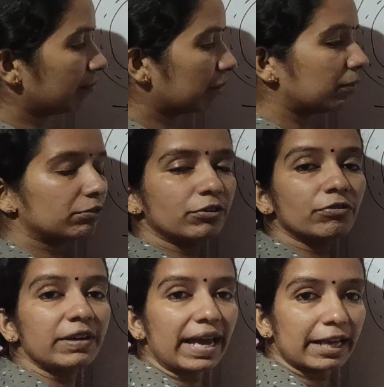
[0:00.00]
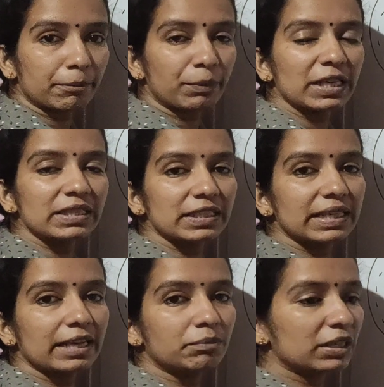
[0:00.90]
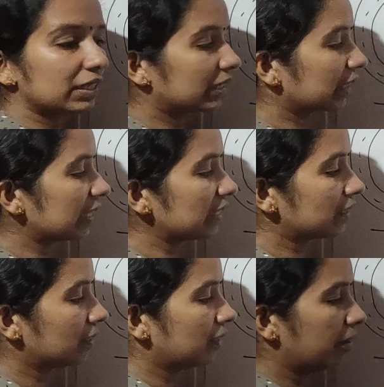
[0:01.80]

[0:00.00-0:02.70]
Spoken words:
mmf of air path can be written as